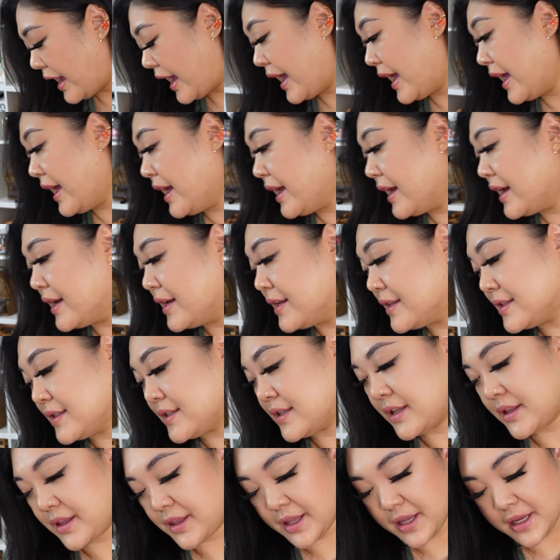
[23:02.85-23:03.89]

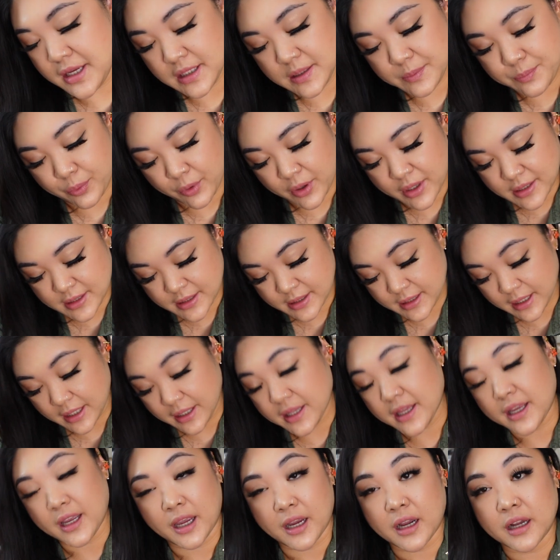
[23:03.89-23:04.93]
and these bracelets, I
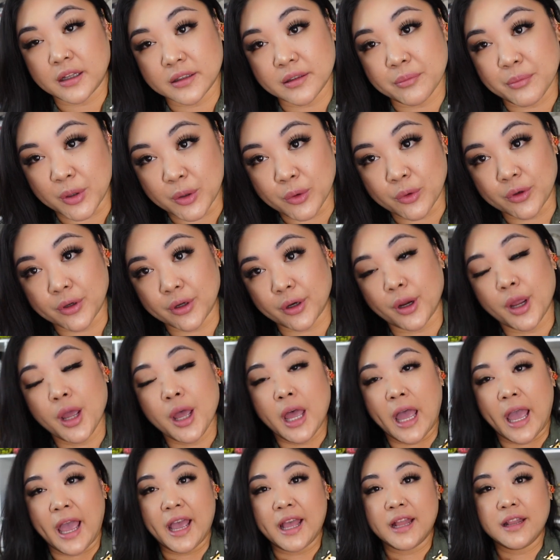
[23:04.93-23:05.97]
think I got them in order.
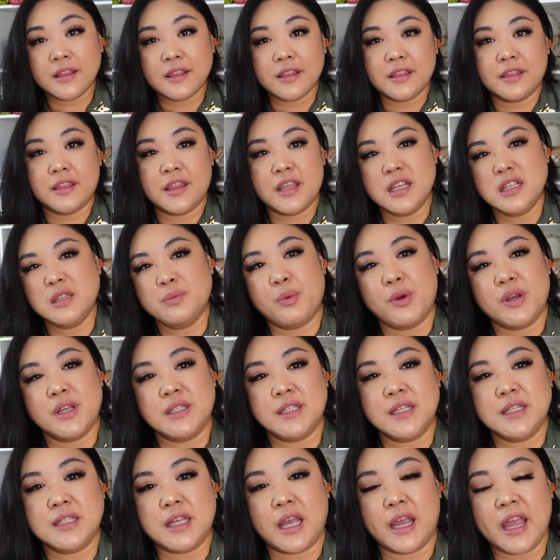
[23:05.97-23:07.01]
And these
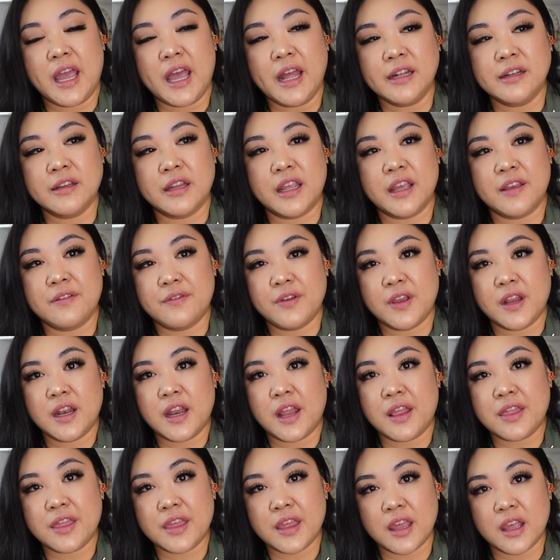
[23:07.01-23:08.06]
bracelets, I had
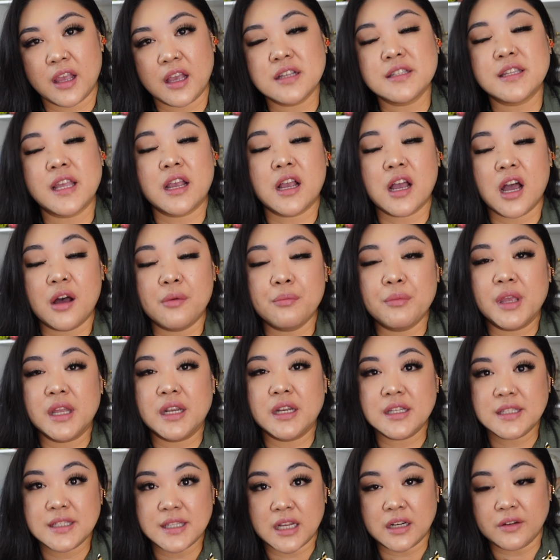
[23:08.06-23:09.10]
given because they come in
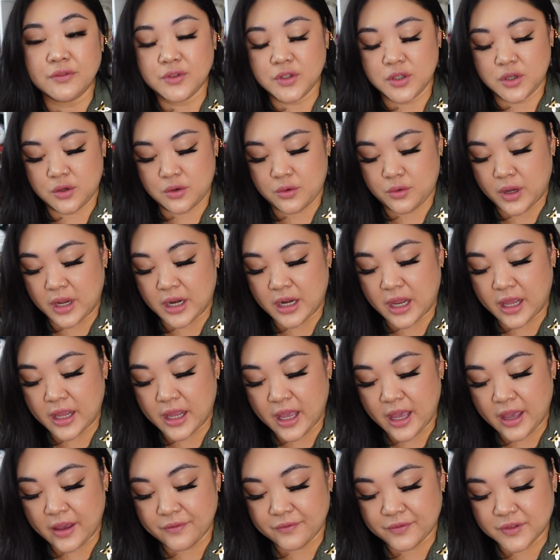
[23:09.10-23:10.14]
a set of 2, and I
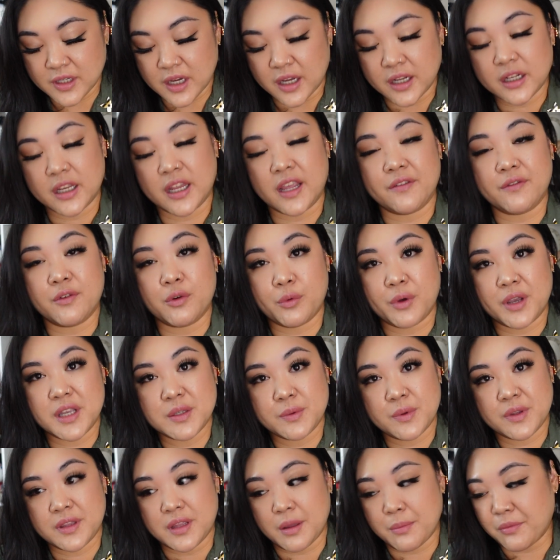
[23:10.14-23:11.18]
have done giveaways
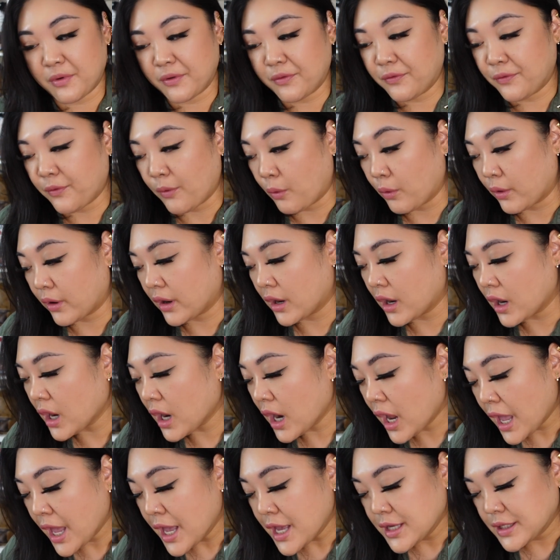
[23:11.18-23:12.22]
with them before.
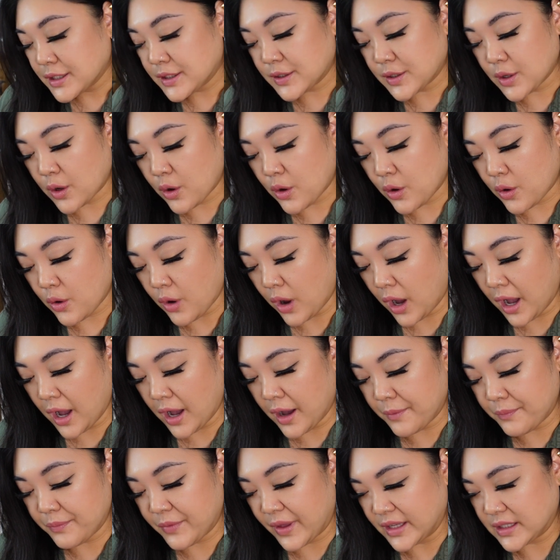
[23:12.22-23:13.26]
So
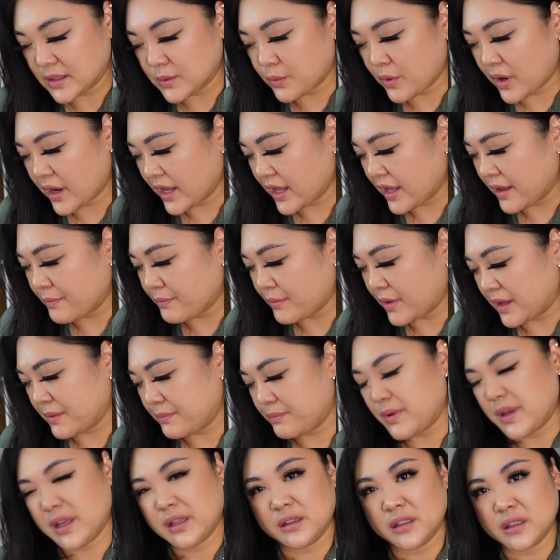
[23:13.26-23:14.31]
that's why it might
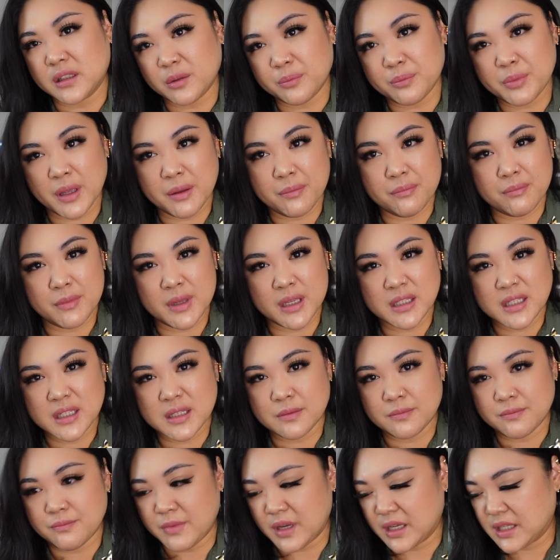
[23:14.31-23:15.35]
be a little bit
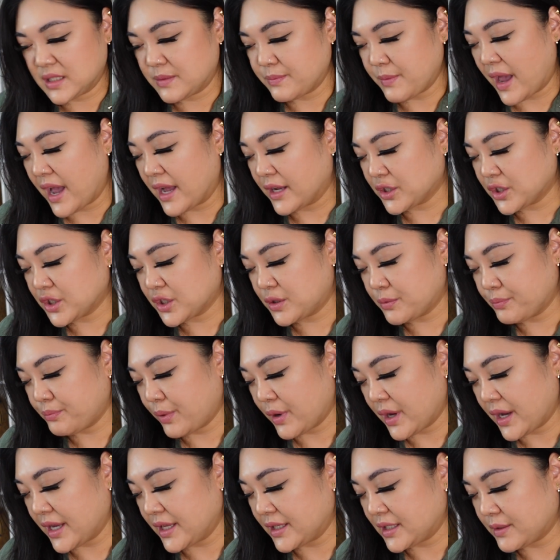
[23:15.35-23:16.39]
mix-matched.
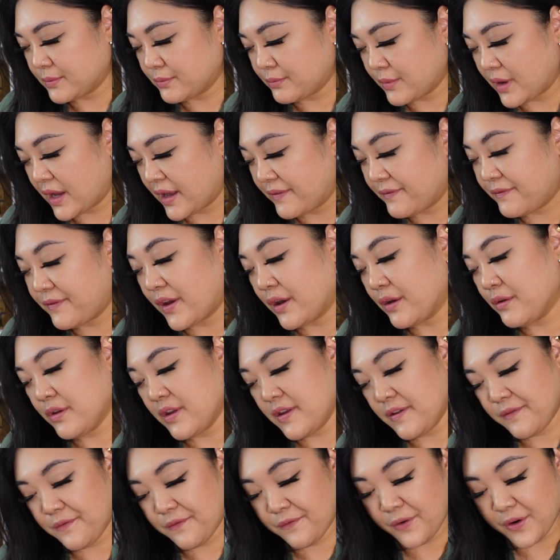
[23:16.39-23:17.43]
But my
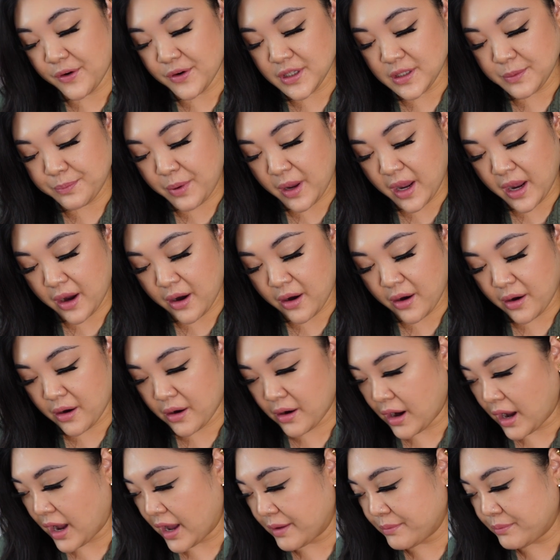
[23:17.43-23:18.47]
very first
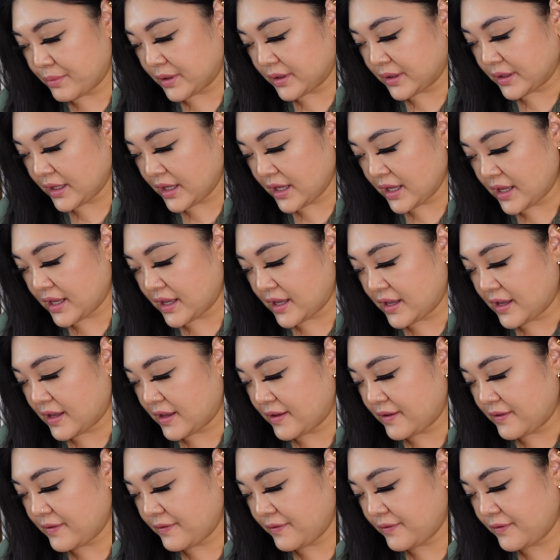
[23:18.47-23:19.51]
pair, I
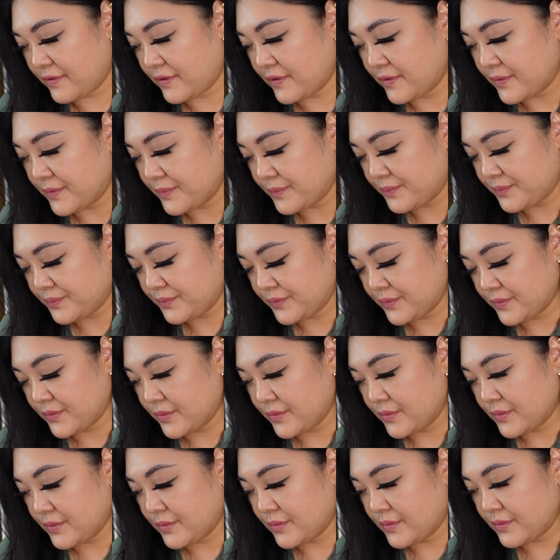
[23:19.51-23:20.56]
believe,
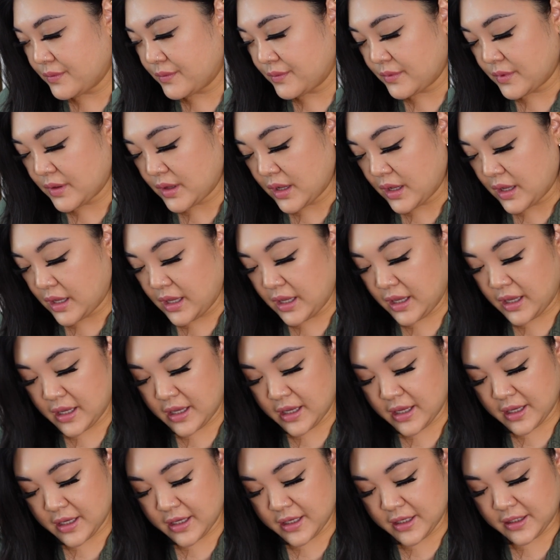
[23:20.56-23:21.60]

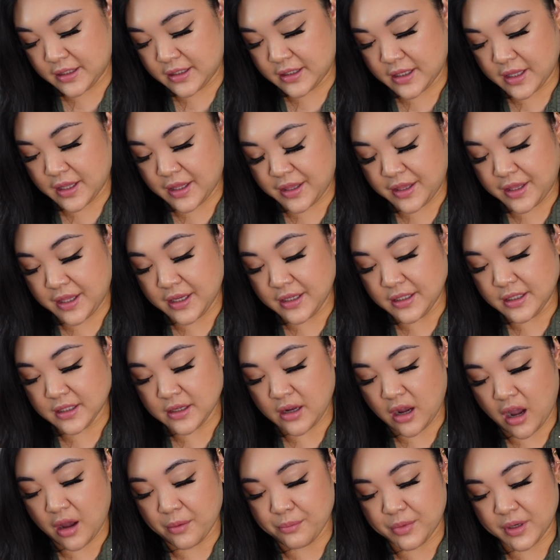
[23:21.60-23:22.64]
is this
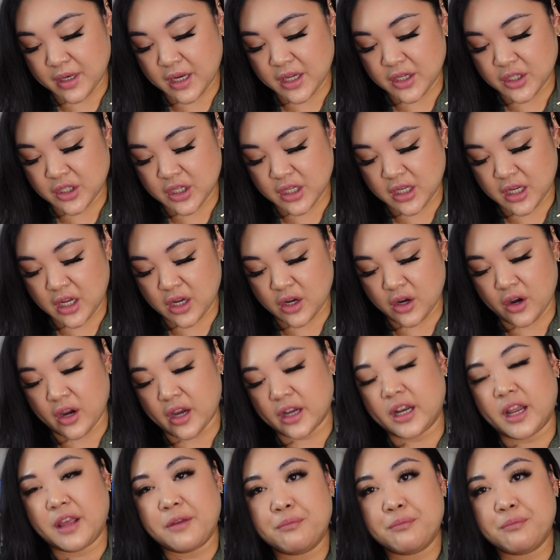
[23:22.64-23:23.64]
combination here, and I